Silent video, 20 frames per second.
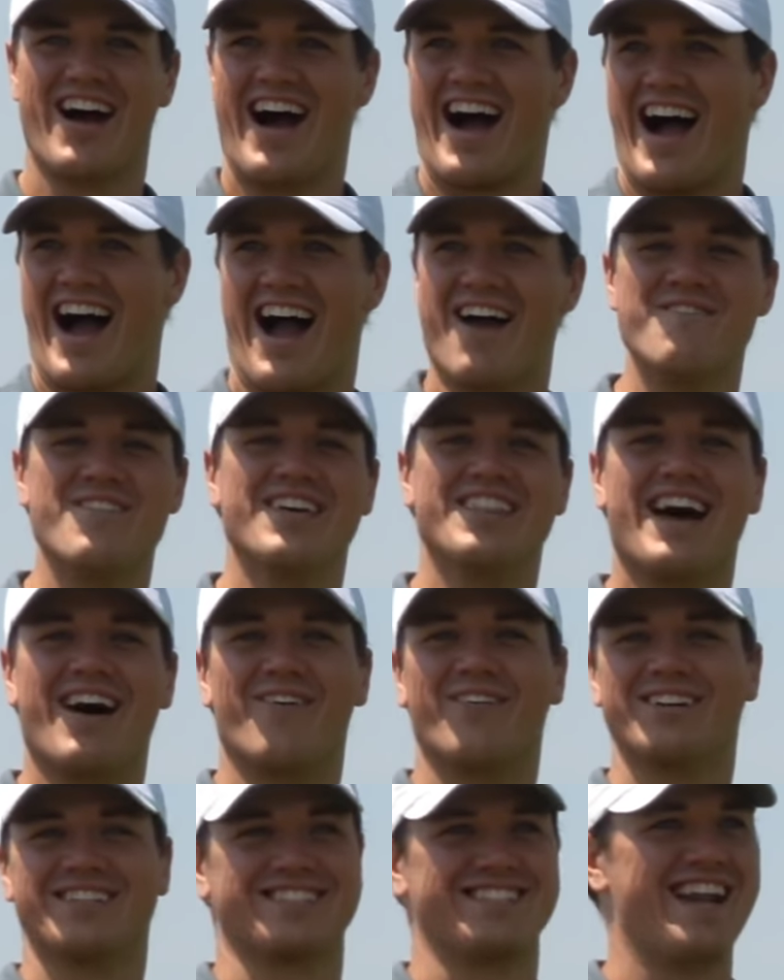I mean, that
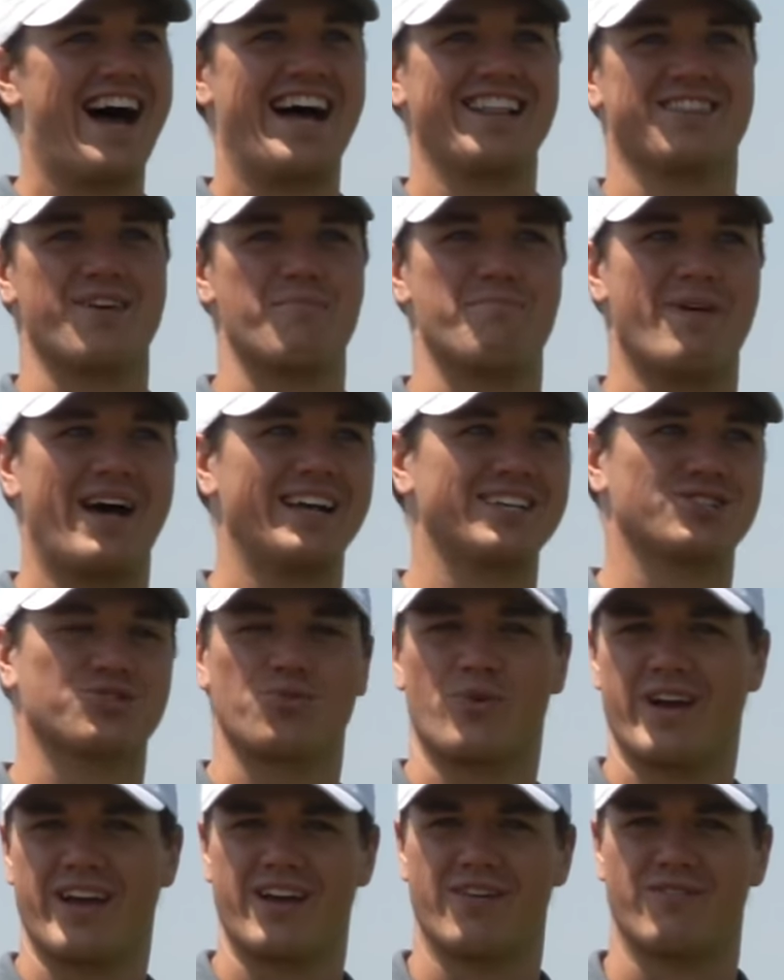was not the best
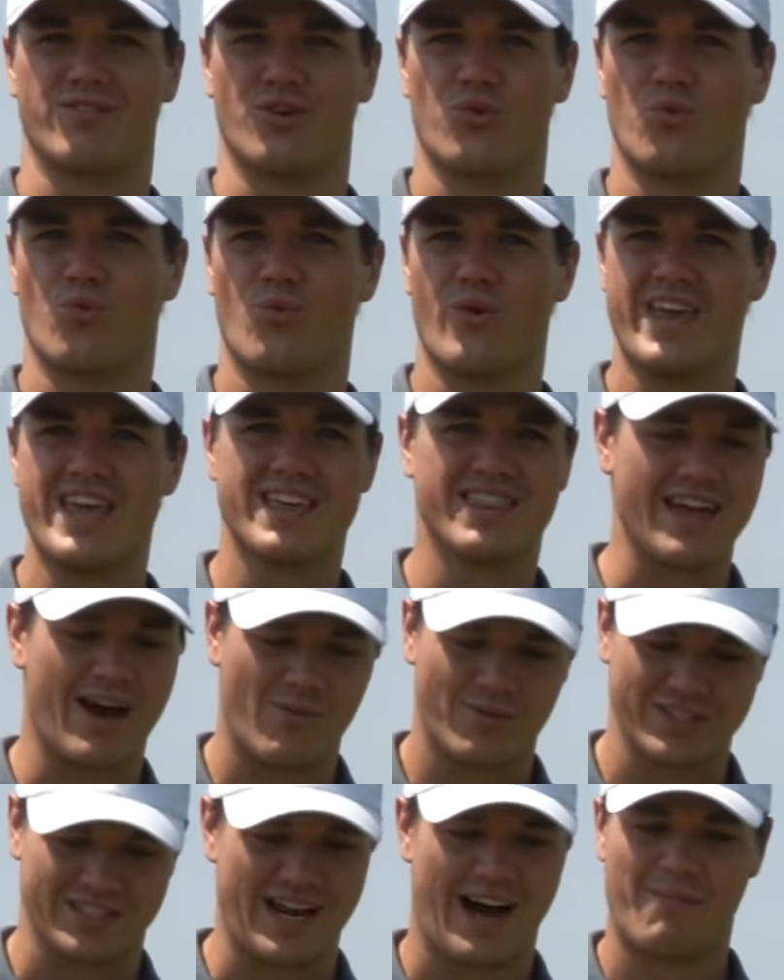swing of the week. That
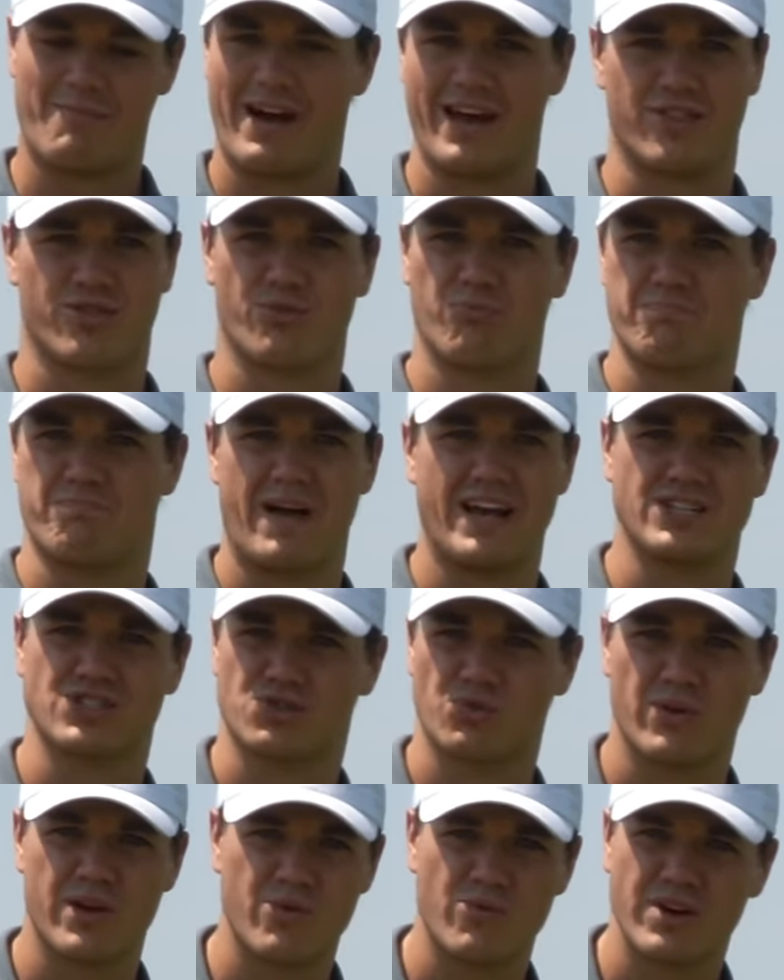was not my th best
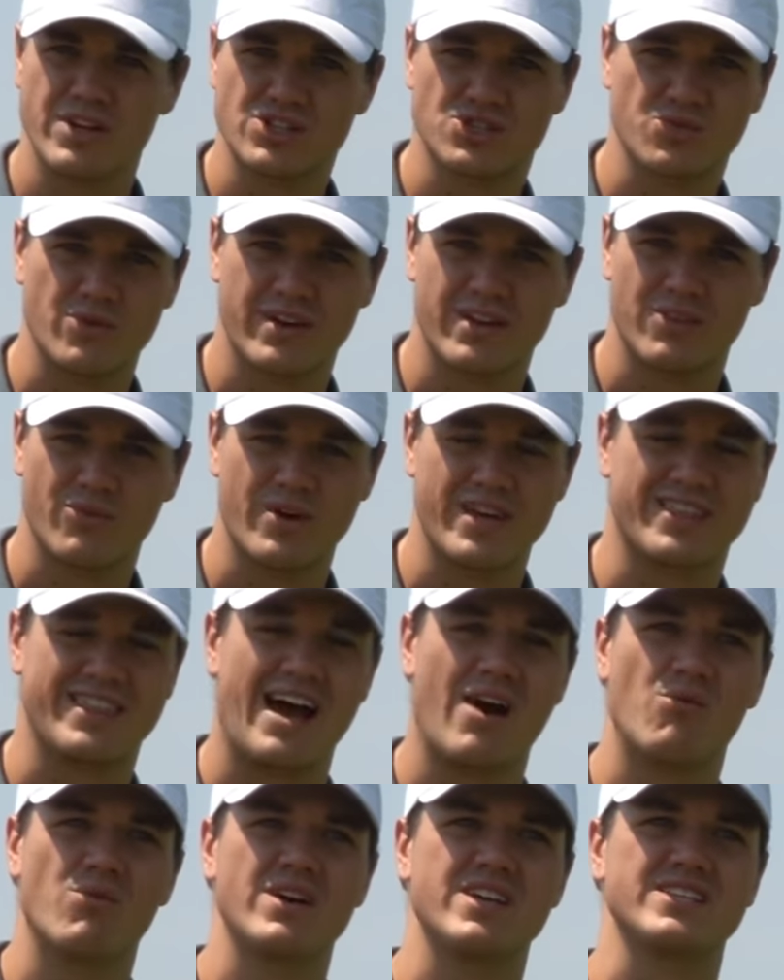three-wood swing of the week. That
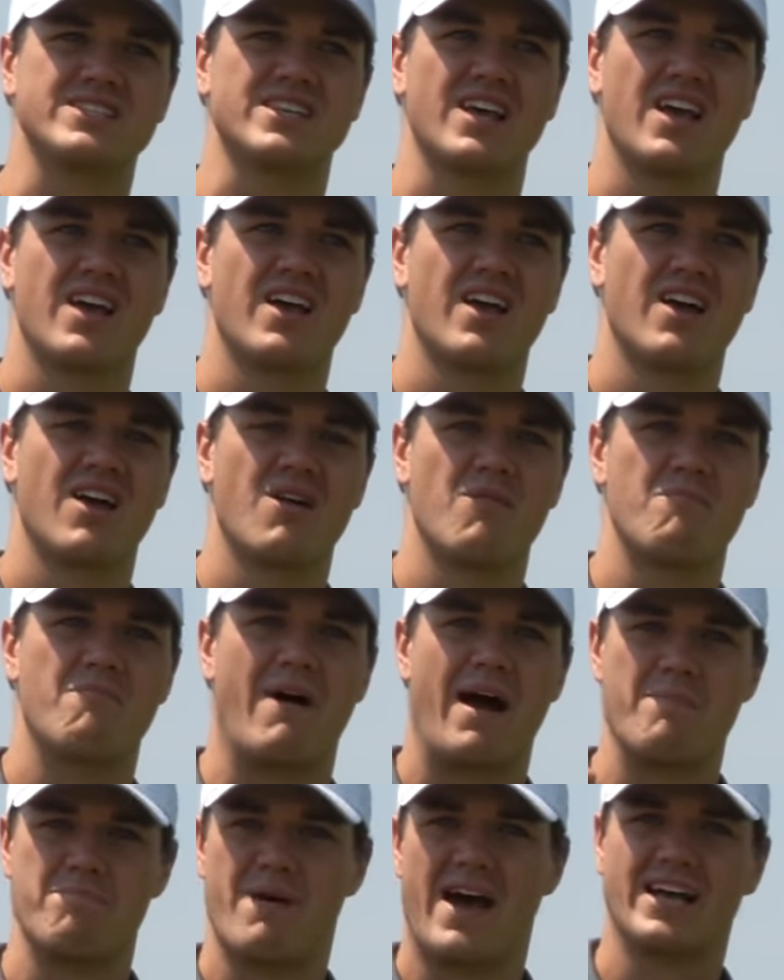was my
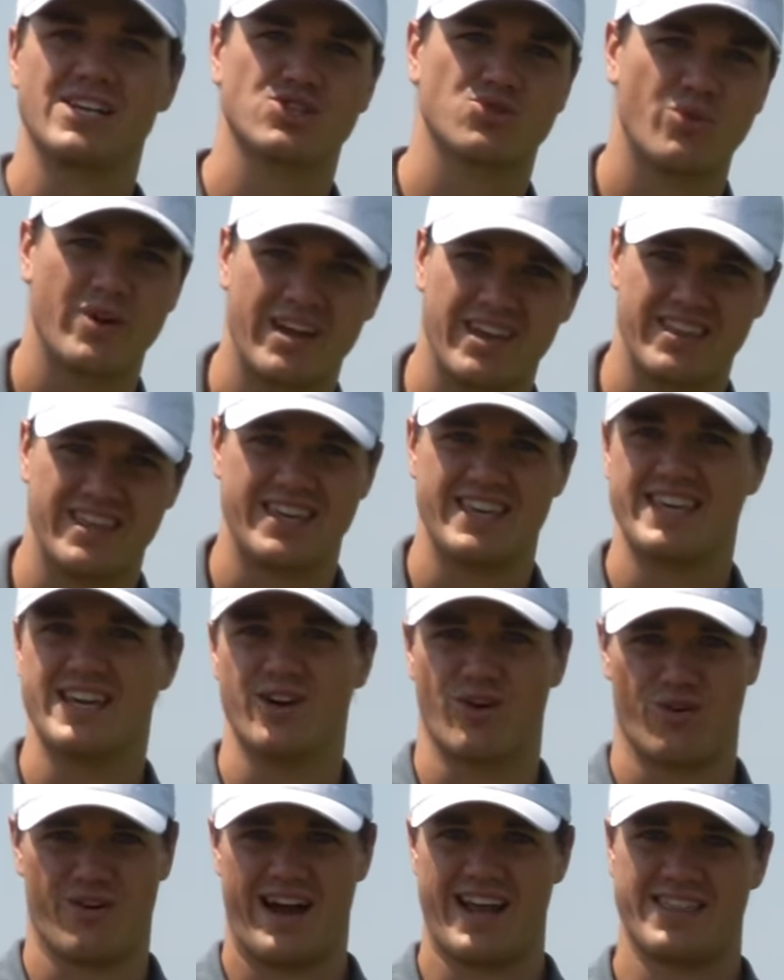best swing of the year
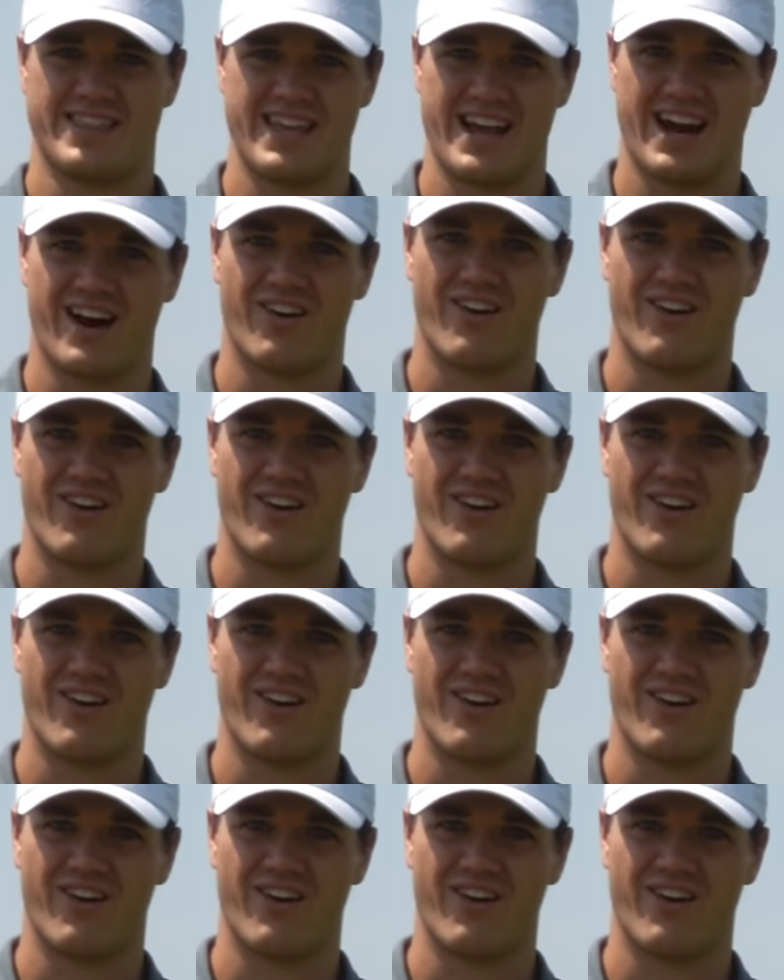right there.